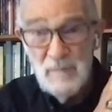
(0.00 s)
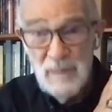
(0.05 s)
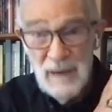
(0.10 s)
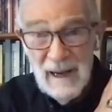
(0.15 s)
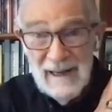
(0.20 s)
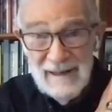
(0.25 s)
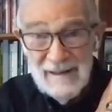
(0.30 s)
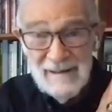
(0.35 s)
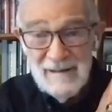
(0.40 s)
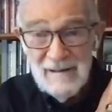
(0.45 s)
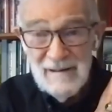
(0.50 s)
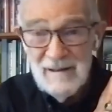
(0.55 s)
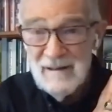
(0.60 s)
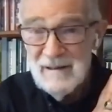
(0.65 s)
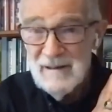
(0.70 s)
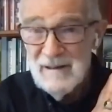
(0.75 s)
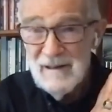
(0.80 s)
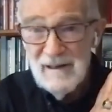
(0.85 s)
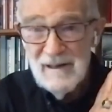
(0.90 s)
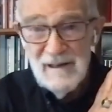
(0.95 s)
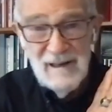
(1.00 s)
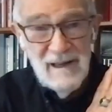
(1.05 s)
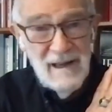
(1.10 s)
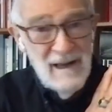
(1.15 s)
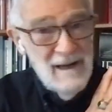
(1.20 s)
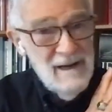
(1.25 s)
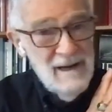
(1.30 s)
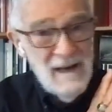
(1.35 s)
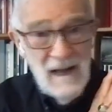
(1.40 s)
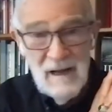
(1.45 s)
Biden
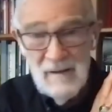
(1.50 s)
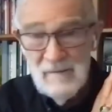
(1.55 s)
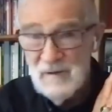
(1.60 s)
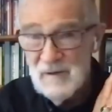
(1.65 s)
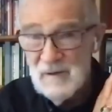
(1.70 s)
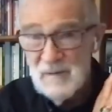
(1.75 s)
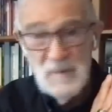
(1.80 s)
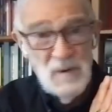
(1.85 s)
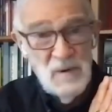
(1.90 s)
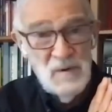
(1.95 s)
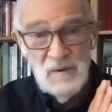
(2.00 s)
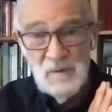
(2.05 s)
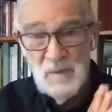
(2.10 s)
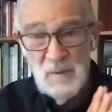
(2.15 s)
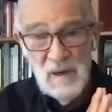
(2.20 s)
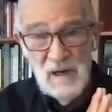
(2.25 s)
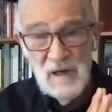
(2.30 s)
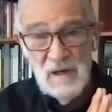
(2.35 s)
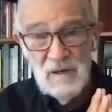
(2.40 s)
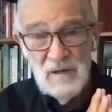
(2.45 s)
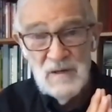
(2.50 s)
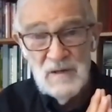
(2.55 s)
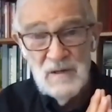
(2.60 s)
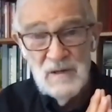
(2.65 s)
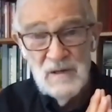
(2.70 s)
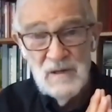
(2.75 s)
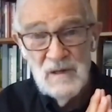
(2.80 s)
can't have it both ways.